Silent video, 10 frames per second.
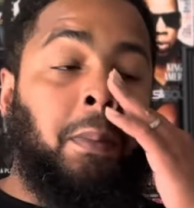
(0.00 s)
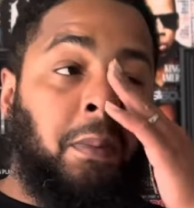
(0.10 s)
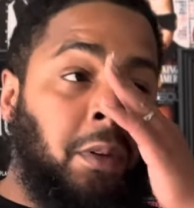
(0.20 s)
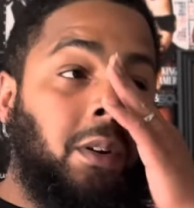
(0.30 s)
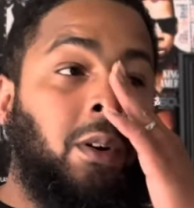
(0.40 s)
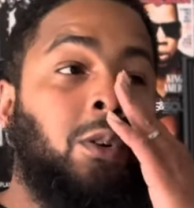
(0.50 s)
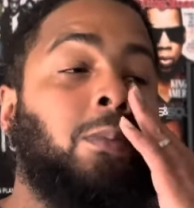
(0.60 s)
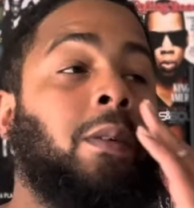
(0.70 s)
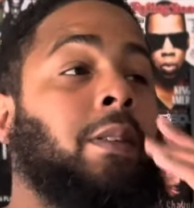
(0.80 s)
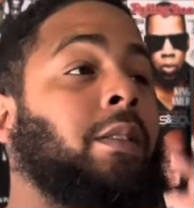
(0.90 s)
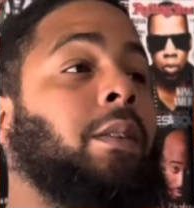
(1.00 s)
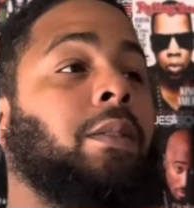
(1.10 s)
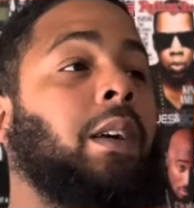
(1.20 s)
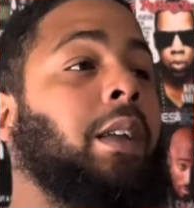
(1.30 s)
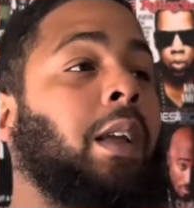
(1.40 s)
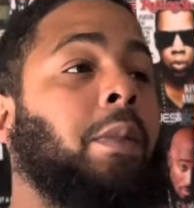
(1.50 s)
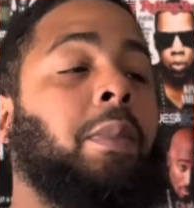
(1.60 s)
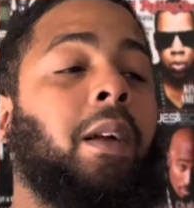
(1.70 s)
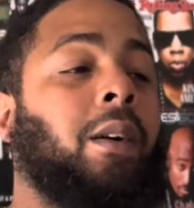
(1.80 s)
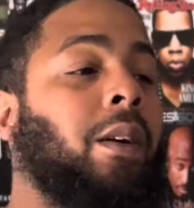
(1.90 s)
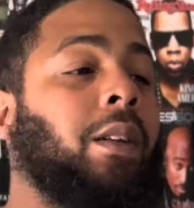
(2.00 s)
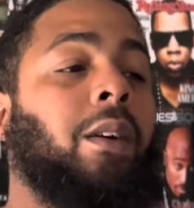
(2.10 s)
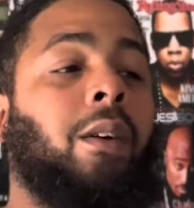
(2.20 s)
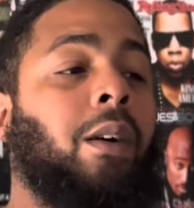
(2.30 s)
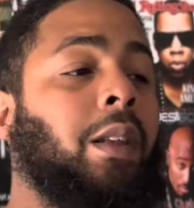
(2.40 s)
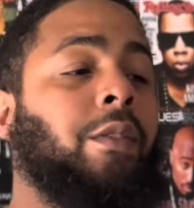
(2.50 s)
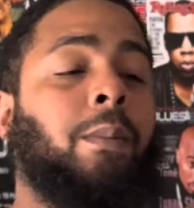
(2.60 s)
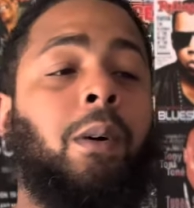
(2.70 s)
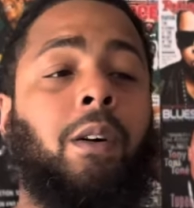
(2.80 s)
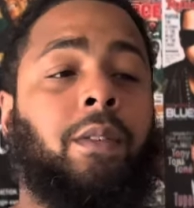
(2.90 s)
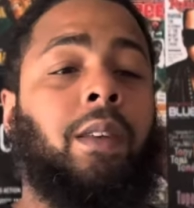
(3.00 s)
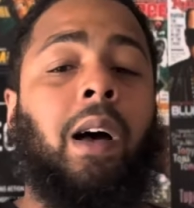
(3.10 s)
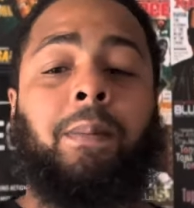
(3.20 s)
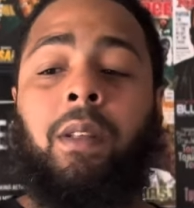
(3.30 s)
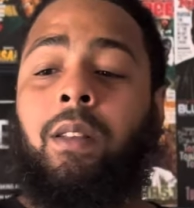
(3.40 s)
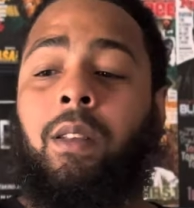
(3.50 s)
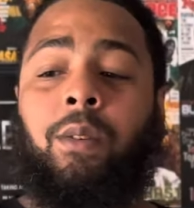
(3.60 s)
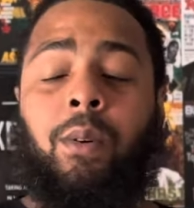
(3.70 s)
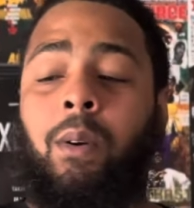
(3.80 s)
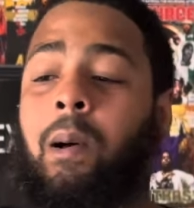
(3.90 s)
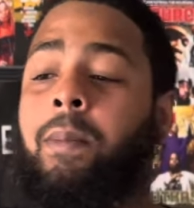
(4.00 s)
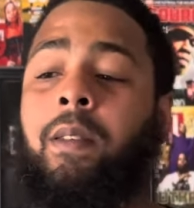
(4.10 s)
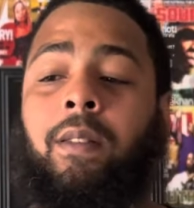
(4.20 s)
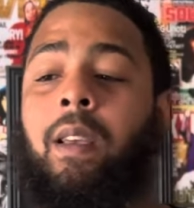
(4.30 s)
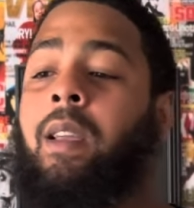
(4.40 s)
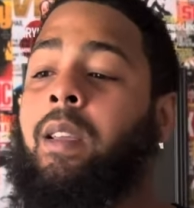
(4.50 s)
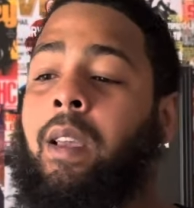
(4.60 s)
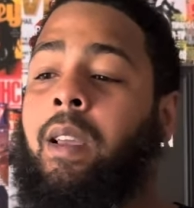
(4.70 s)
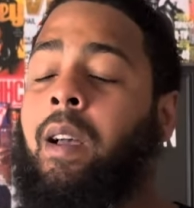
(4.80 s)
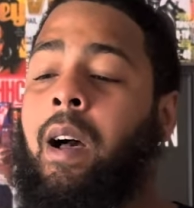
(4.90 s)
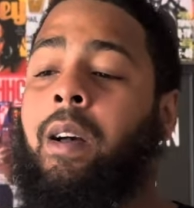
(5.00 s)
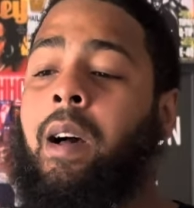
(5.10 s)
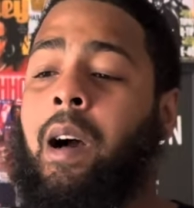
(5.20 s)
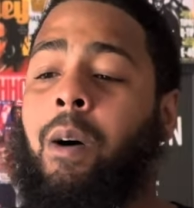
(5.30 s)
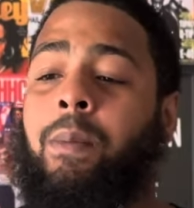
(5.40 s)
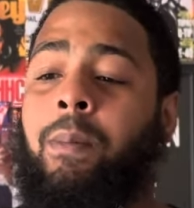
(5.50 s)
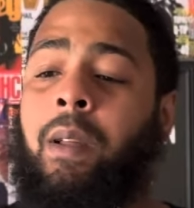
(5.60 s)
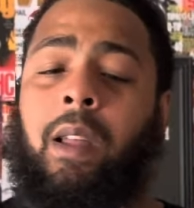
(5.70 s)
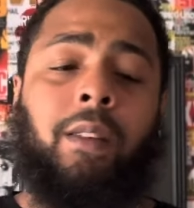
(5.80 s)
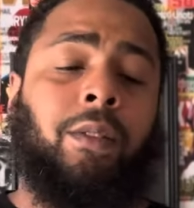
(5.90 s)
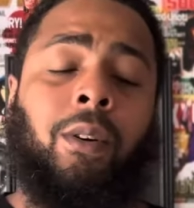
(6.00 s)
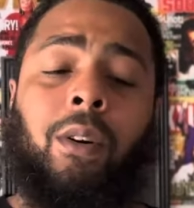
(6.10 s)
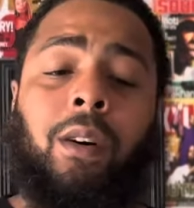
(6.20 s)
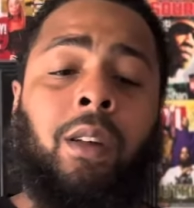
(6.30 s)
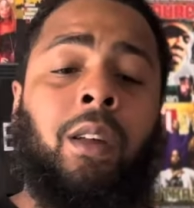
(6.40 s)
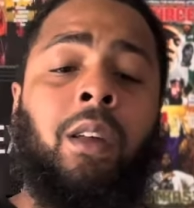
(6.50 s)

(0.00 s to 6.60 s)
you know, numerous joints. I can't think of all of them off top. The joint off the Chain Gang album, it's on,